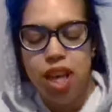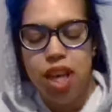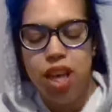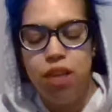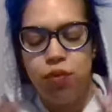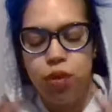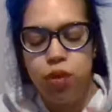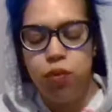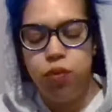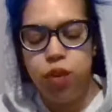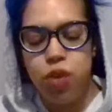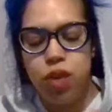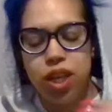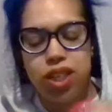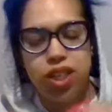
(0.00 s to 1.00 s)
if you
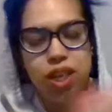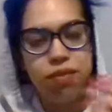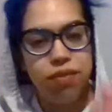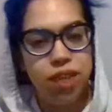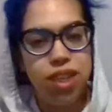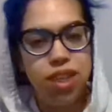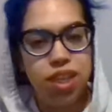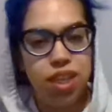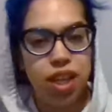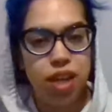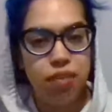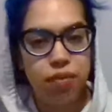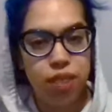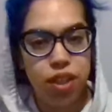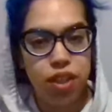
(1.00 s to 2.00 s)
focus on facing
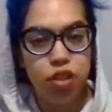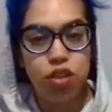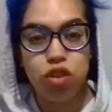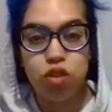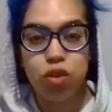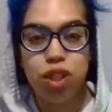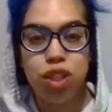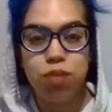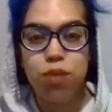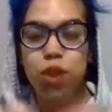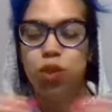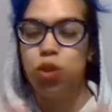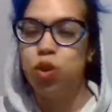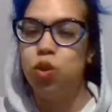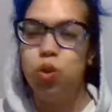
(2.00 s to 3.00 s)
that fear, trust me,
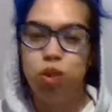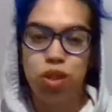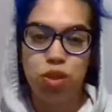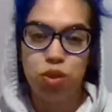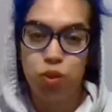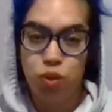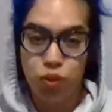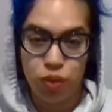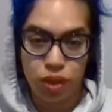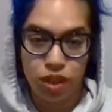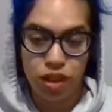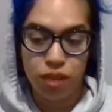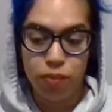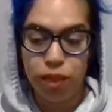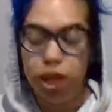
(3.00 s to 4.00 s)
you're going to
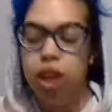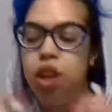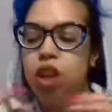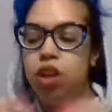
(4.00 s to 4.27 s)
overcome it.